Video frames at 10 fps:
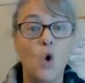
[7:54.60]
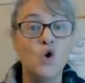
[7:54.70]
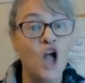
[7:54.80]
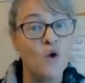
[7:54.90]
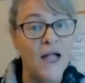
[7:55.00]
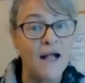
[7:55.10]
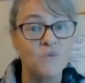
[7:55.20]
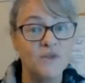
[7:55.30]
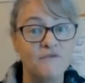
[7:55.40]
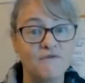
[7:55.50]
or go
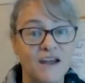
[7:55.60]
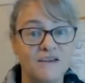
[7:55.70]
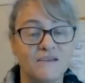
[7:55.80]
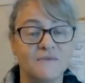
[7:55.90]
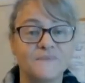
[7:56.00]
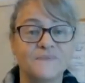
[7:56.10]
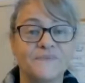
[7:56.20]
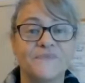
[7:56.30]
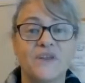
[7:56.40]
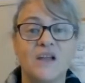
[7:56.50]
out with a friend.
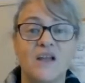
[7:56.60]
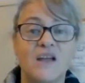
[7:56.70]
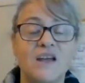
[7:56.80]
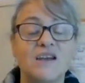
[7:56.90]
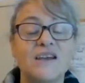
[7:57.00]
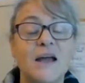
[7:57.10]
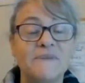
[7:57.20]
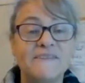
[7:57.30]
Number